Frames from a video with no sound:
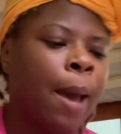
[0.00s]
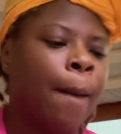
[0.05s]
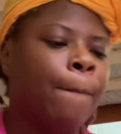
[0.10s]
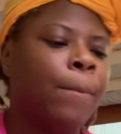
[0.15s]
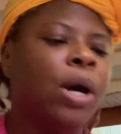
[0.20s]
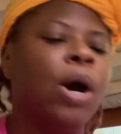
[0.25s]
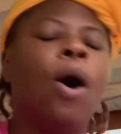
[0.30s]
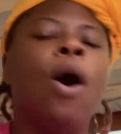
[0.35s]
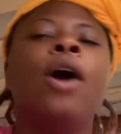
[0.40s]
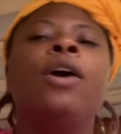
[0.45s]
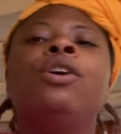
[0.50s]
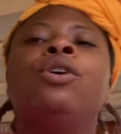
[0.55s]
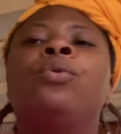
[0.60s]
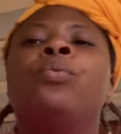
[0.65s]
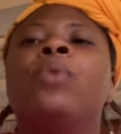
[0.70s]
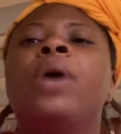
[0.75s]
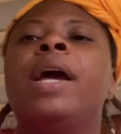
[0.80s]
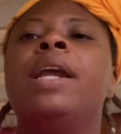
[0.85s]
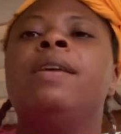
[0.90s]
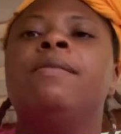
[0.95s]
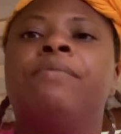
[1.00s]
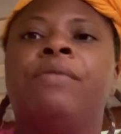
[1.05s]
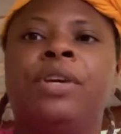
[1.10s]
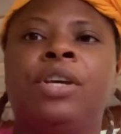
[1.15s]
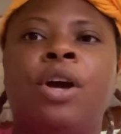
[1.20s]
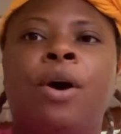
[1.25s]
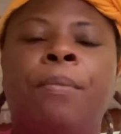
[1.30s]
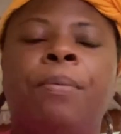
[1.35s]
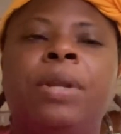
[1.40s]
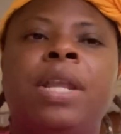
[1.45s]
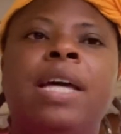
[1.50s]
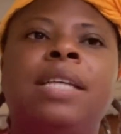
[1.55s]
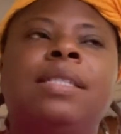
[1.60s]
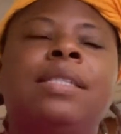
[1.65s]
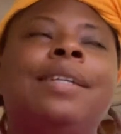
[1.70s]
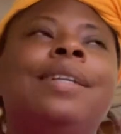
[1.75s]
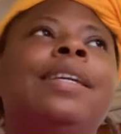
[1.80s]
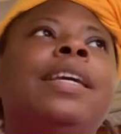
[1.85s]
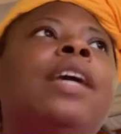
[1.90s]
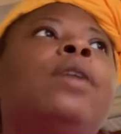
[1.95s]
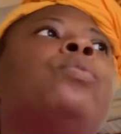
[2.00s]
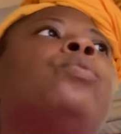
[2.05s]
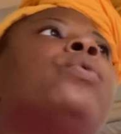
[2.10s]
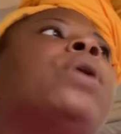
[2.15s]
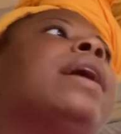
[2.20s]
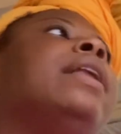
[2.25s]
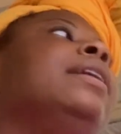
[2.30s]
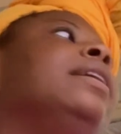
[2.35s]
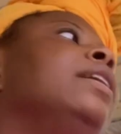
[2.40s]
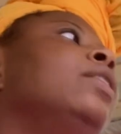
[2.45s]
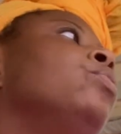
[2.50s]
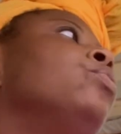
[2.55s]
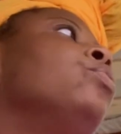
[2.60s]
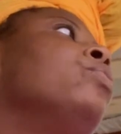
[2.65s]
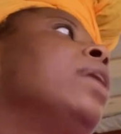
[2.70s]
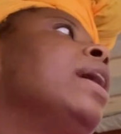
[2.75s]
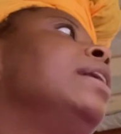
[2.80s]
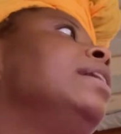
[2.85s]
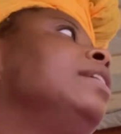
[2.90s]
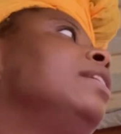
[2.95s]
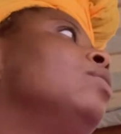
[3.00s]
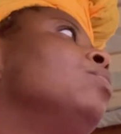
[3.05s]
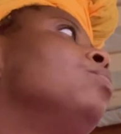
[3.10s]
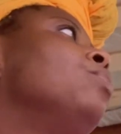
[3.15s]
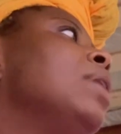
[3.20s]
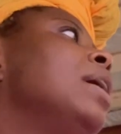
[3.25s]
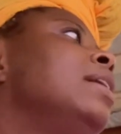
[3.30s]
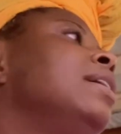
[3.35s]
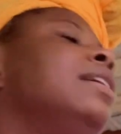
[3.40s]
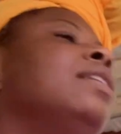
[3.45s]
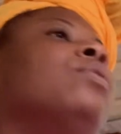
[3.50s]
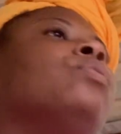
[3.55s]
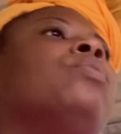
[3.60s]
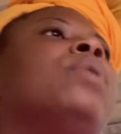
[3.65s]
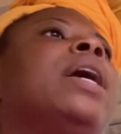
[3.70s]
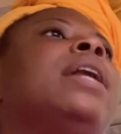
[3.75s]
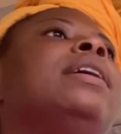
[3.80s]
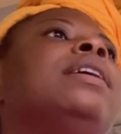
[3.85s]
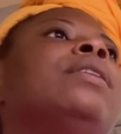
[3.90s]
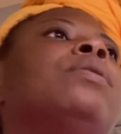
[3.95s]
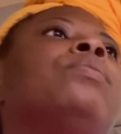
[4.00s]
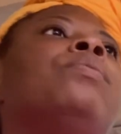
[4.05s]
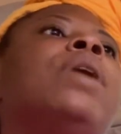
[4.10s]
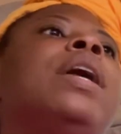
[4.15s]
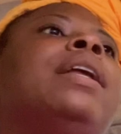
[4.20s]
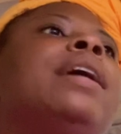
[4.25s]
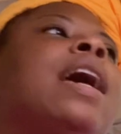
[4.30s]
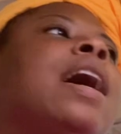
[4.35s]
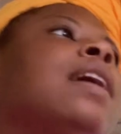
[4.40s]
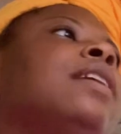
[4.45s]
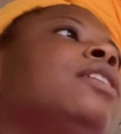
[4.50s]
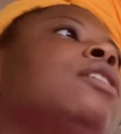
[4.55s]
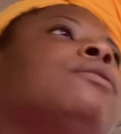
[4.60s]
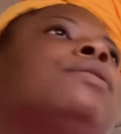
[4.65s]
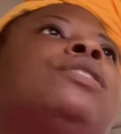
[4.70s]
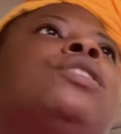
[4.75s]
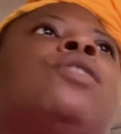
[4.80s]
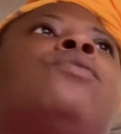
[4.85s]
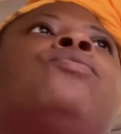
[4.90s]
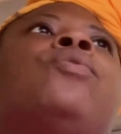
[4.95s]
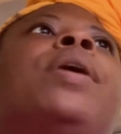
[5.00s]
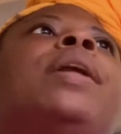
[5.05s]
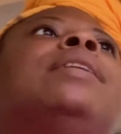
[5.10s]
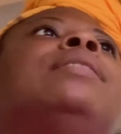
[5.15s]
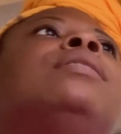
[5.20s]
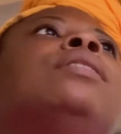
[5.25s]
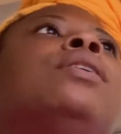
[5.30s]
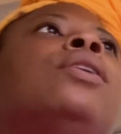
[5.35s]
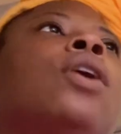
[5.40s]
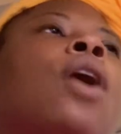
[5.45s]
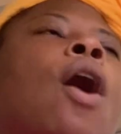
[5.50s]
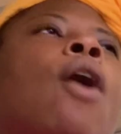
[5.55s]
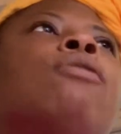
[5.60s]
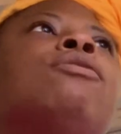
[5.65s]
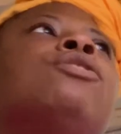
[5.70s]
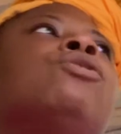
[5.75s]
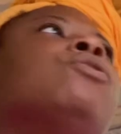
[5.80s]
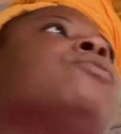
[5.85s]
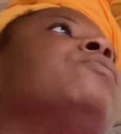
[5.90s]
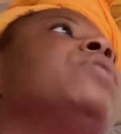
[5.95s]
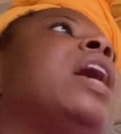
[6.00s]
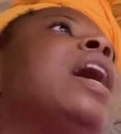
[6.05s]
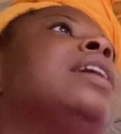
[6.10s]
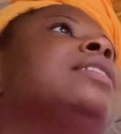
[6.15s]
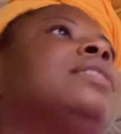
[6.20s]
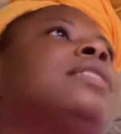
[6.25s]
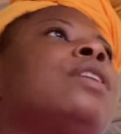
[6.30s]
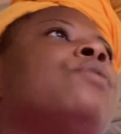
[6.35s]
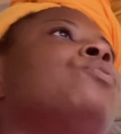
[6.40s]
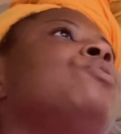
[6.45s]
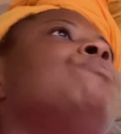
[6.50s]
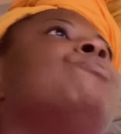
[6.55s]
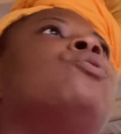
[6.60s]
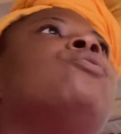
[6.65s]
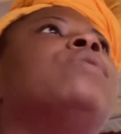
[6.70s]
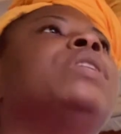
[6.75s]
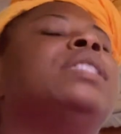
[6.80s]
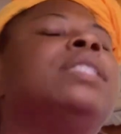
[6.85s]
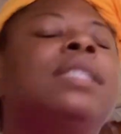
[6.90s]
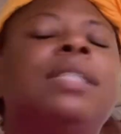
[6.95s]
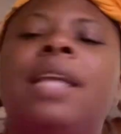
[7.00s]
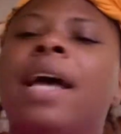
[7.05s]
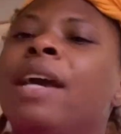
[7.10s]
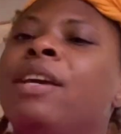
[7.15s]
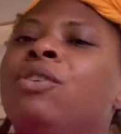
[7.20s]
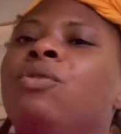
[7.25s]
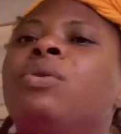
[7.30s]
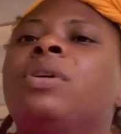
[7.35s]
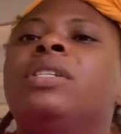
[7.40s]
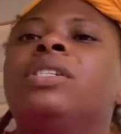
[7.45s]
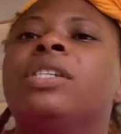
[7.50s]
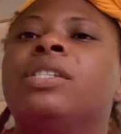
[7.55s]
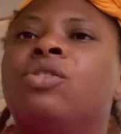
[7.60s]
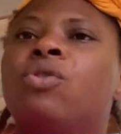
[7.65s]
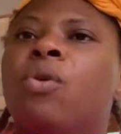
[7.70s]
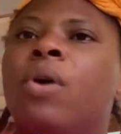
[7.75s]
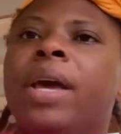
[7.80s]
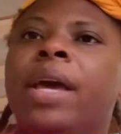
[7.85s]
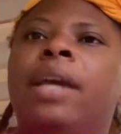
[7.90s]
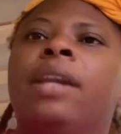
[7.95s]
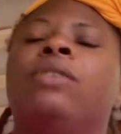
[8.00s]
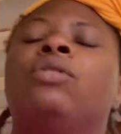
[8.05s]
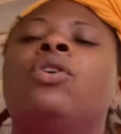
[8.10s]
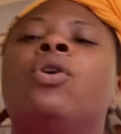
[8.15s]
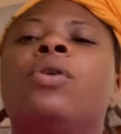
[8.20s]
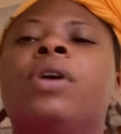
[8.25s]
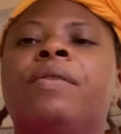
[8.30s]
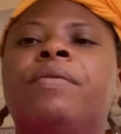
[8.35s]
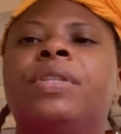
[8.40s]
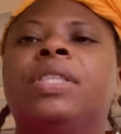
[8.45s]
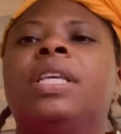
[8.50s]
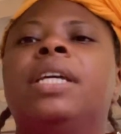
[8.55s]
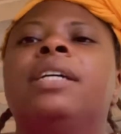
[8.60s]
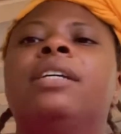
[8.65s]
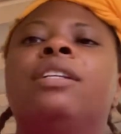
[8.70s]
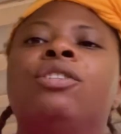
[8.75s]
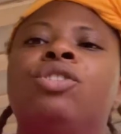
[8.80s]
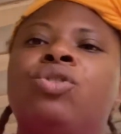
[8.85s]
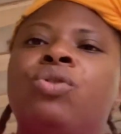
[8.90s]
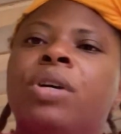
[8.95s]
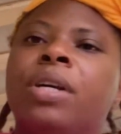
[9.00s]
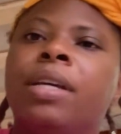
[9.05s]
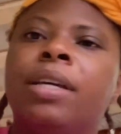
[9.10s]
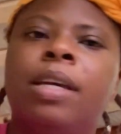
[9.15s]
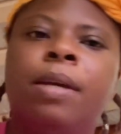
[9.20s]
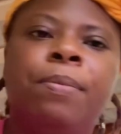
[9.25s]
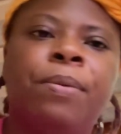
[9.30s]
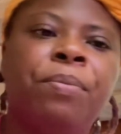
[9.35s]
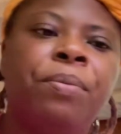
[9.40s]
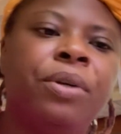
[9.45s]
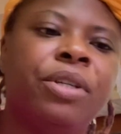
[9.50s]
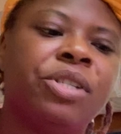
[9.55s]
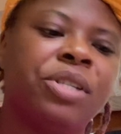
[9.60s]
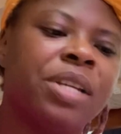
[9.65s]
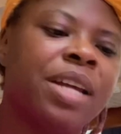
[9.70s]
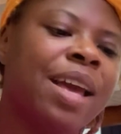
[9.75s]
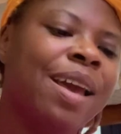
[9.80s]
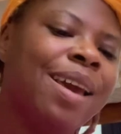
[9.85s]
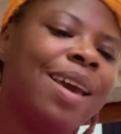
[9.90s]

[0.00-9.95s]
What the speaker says: But are you ready for your blessing? Get ready, get ready, get ready, get ready, get ready. Have your stuff ready to go. So if God say, we're moving today, you can just go ahead and throw everything in this truck and keep it pushing.